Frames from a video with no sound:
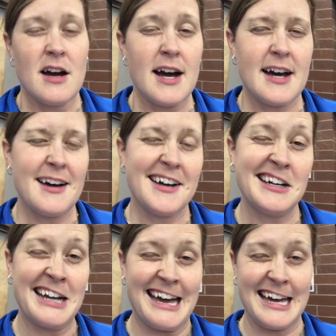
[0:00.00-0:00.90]

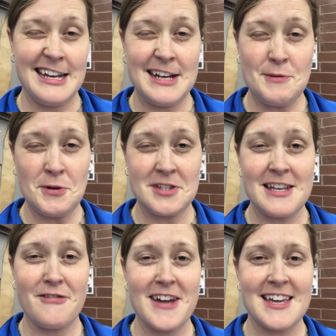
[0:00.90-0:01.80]
will
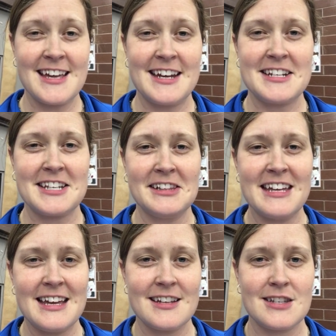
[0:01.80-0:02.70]
see if I can get it to link